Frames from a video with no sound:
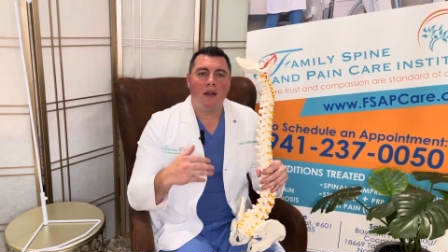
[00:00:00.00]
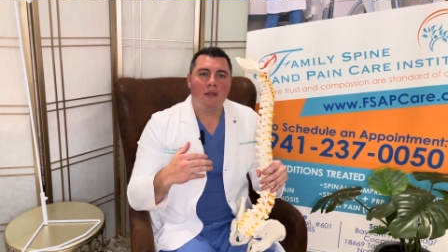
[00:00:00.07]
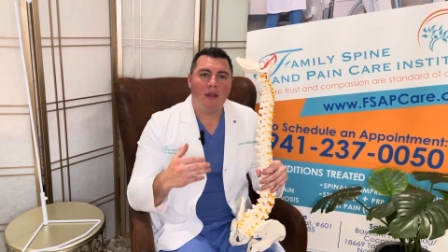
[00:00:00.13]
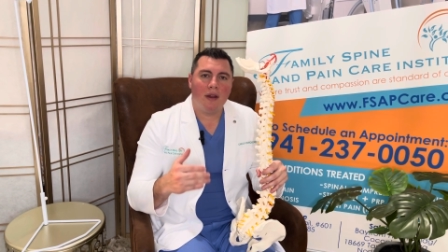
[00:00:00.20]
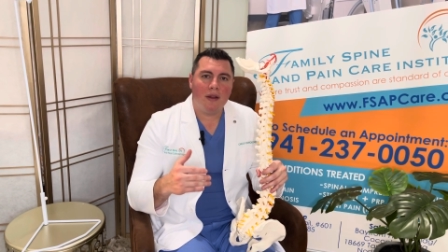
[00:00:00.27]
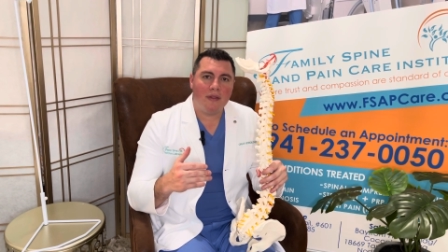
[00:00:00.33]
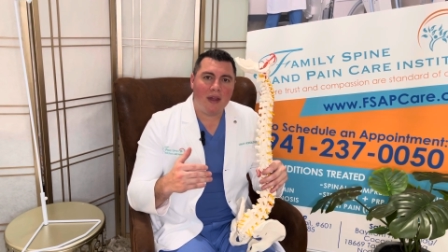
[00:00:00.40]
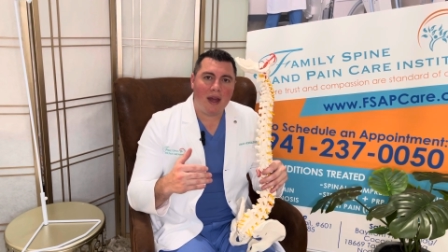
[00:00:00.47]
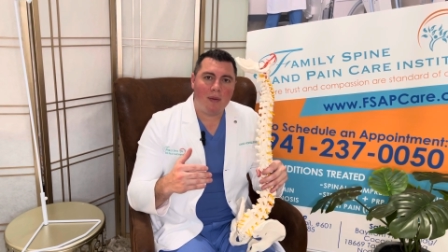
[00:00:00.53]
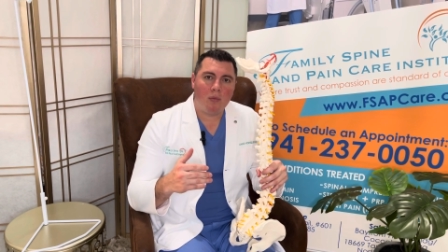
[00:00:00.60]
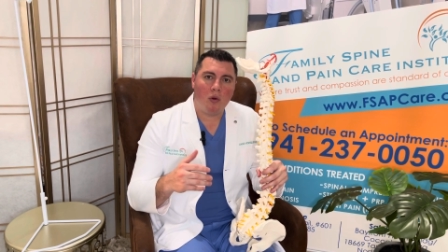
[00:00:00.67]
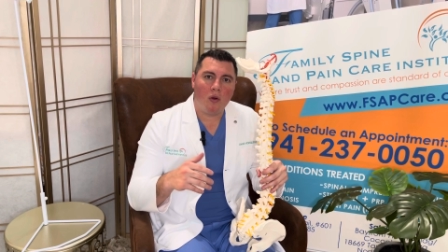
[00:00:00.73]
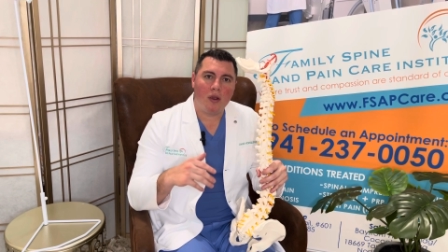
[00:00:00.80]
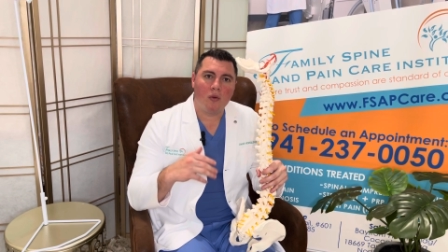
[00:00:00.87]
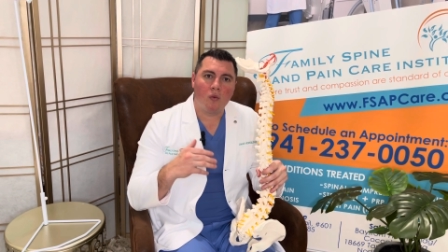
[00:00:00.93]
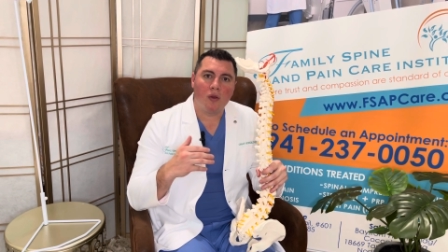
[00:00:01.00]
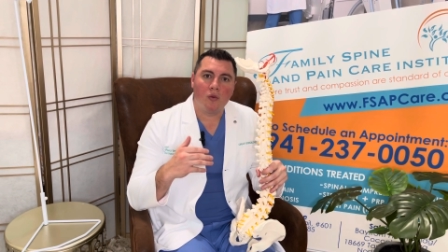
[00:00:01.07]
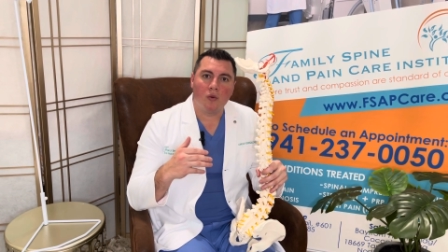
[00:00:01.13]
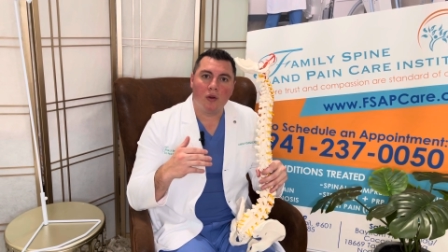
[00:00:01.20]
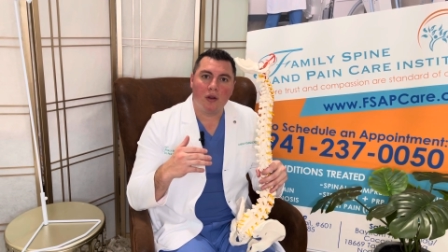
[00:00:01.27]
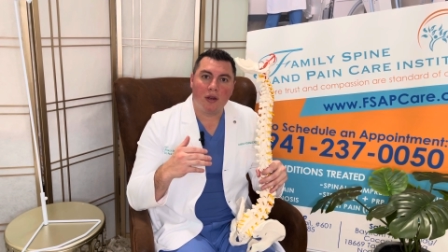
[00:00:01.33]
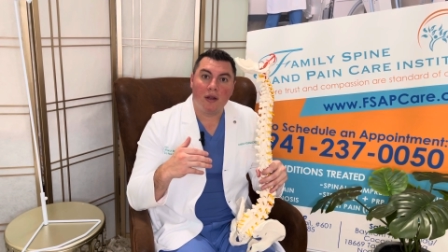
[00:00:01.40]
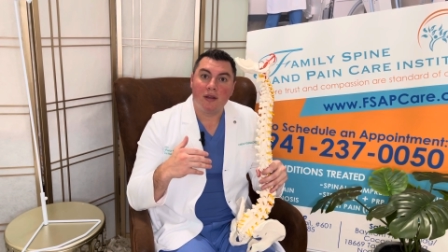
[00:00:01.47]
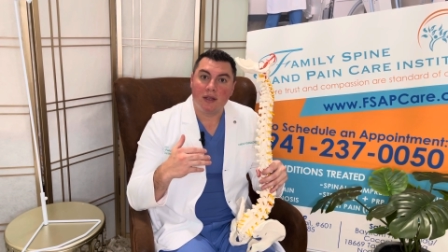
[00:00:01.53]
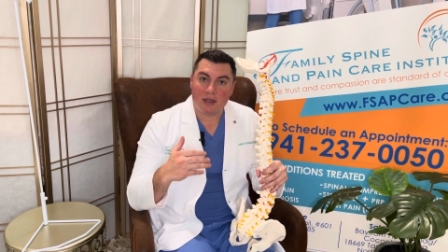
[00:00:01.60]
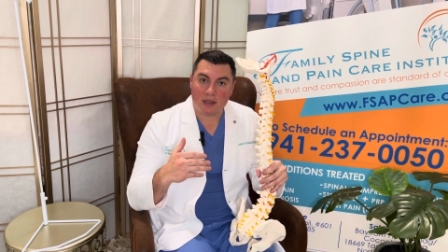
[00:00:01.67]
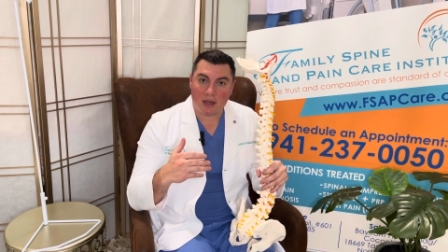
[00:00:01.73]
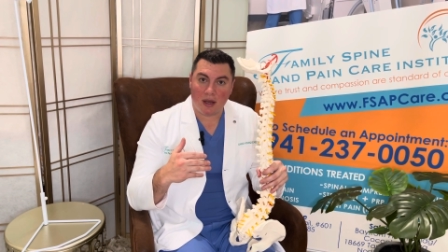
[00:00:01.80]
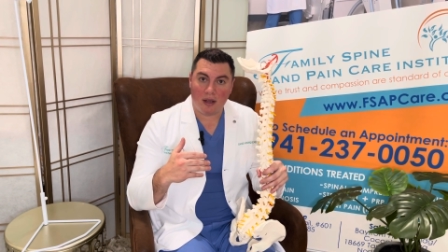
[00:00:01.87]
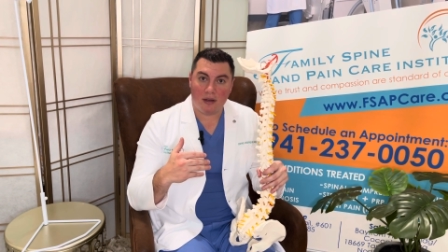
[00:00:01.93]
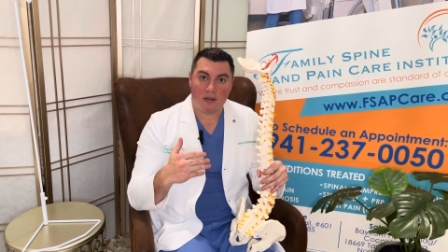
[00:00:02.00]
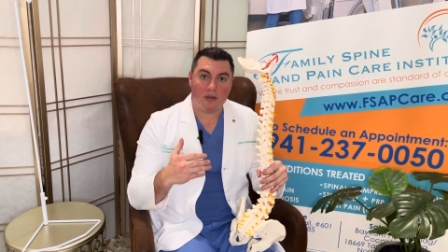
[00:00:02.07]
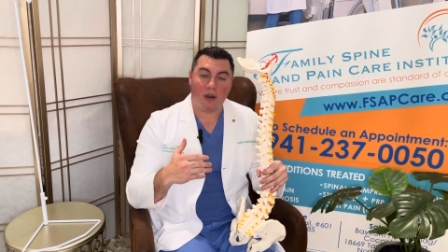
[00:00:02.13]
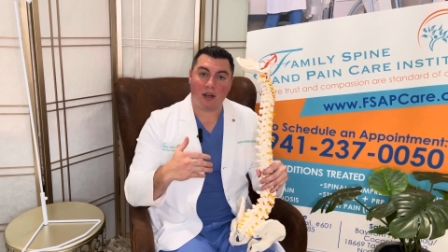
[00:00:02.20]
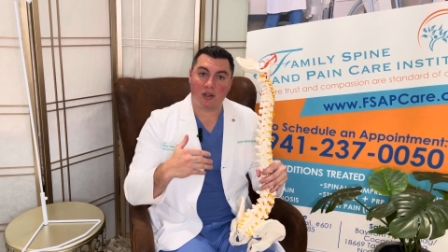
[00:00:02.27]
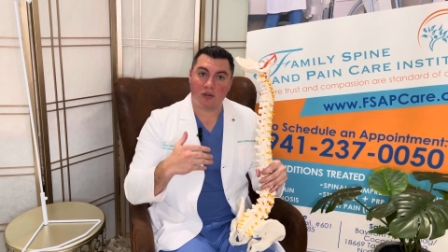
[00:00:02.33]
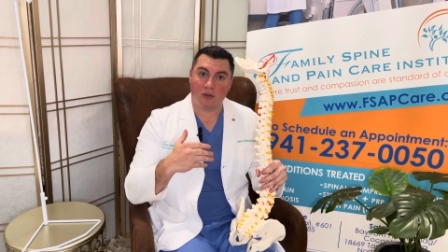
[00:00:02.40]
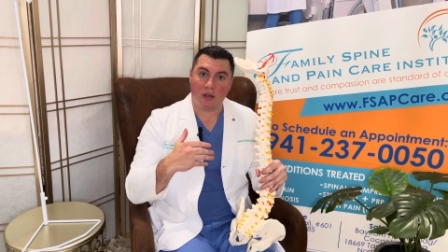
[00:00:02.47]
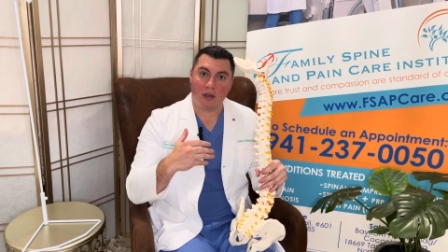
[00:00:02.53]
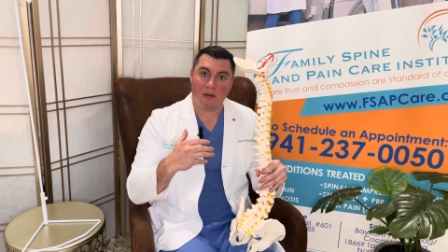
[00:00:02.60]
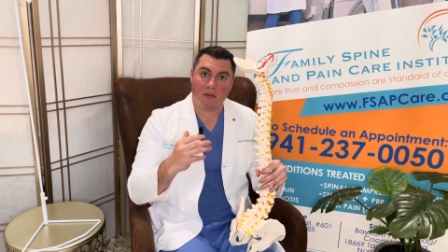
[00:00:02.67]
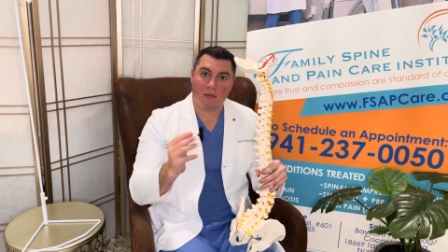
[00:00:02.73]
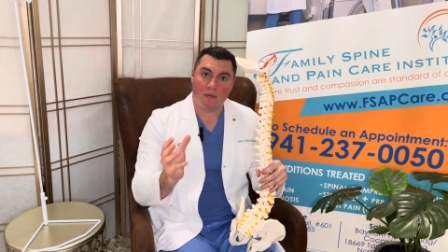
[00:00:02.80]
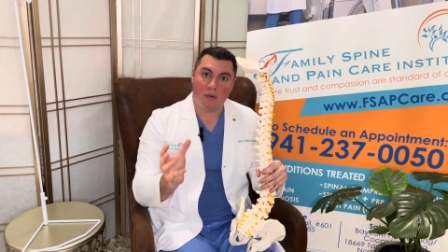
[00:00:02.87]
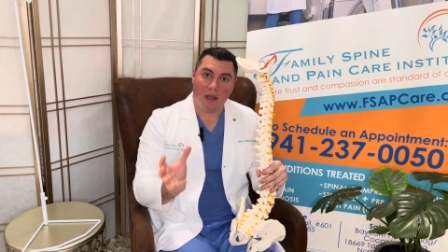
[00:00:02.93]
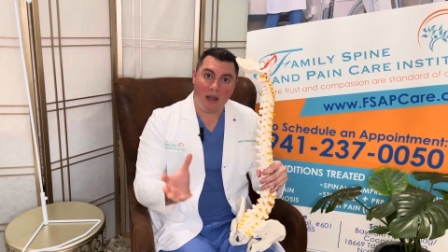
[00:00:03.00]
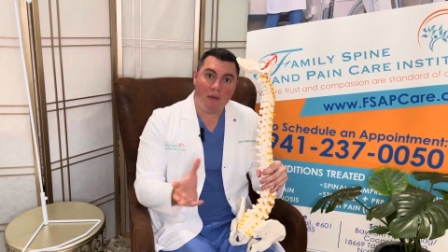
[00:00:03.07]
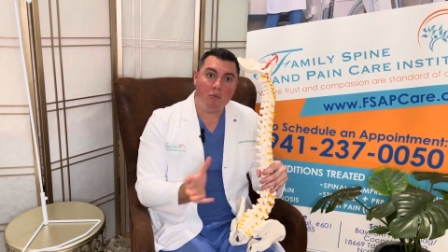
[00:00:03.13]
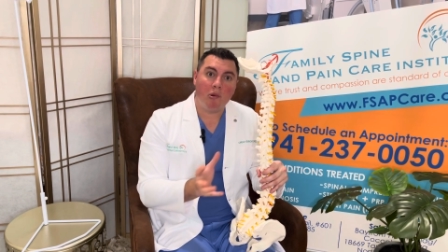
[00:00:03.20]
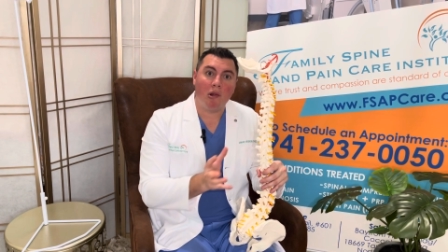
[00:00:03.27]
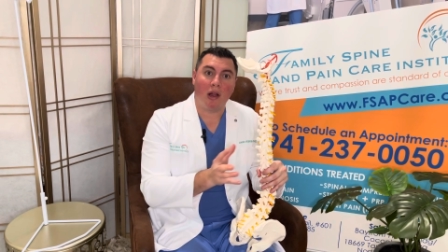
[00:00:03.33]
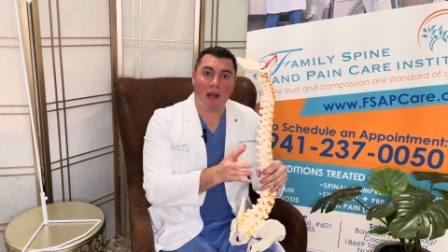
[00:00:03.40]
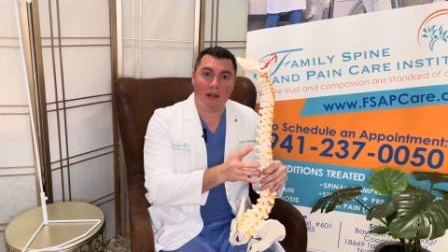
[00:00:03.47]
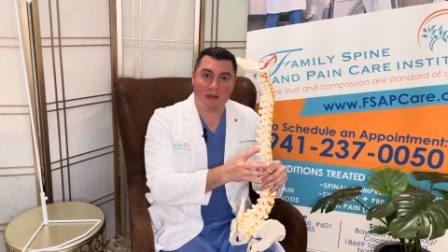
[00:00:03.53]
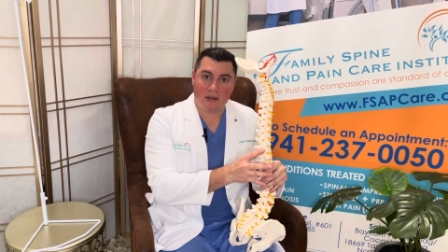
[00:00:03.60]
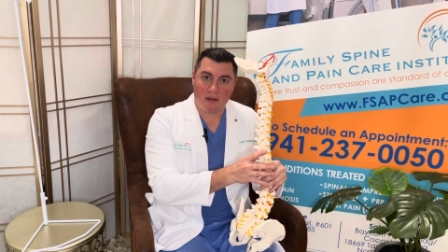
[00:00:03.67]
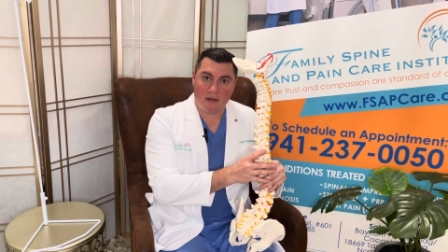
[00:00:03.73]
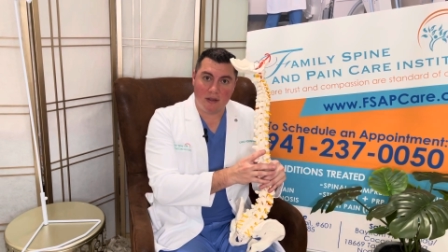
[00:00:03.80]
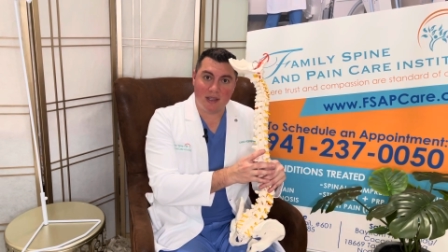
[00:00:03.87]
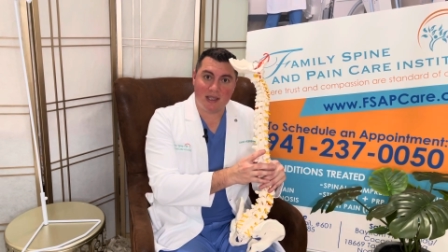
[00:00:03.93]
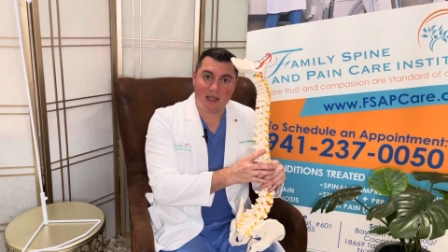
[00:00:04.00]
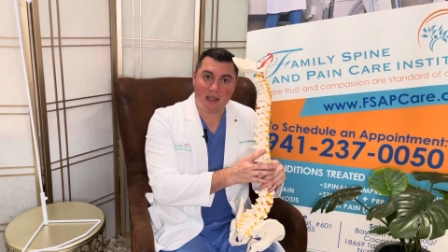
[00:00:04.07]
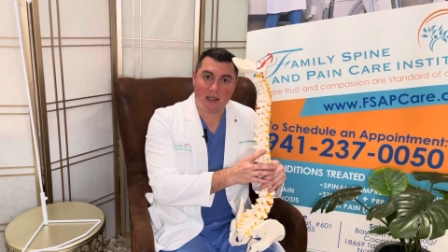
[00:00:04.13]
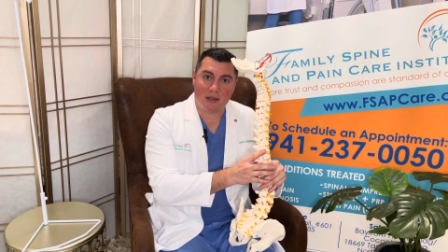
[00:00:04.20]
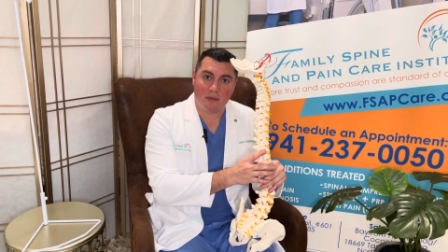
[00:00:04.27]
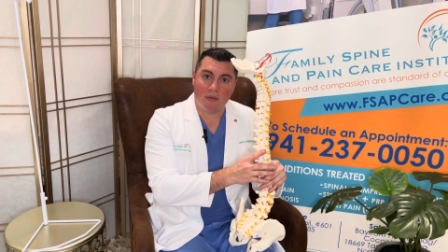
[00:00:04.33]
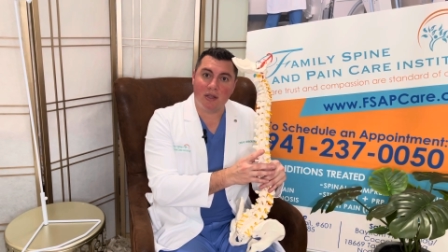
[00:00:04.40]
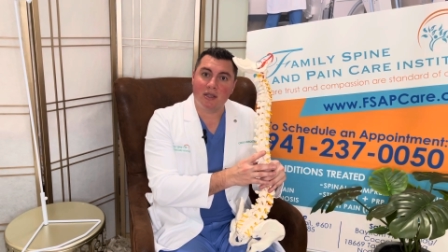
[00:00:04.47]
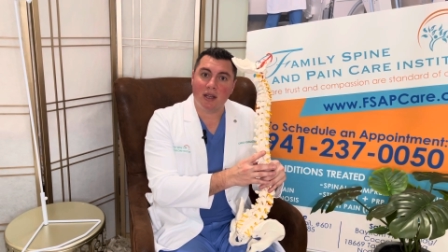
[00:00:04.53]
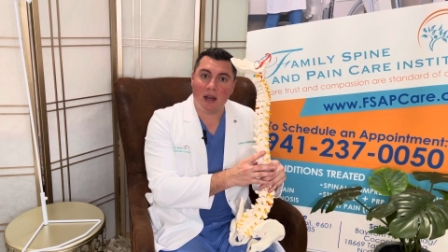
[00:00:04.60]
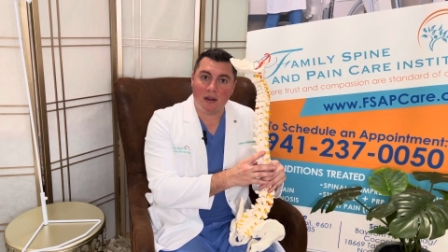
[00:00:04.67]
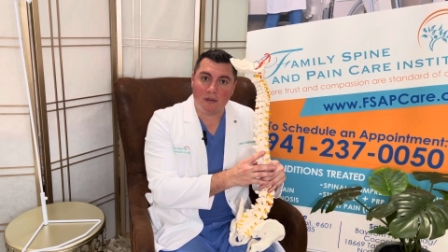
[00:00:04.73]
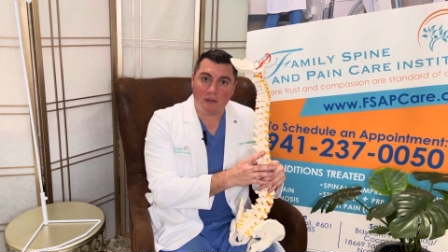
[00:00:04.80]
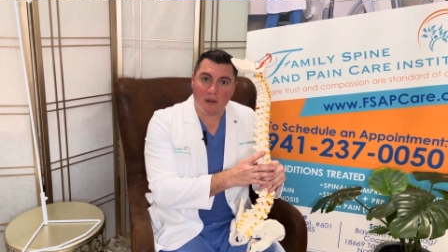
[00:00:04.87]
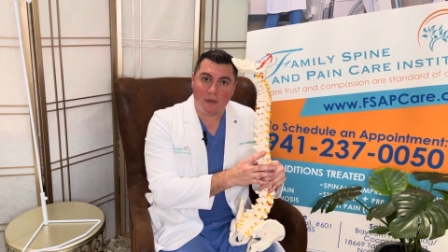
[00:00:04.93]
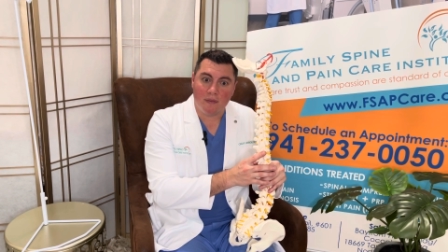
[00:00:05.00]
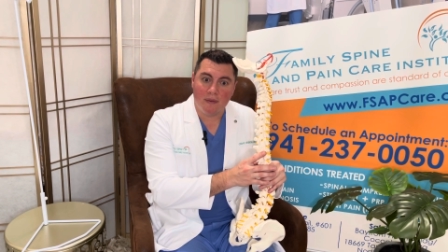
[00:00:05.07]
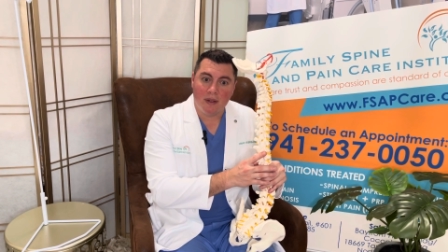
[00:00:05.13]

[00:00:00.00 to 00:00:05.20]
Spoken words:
then at that point we would decide to actually implant the system inside of you.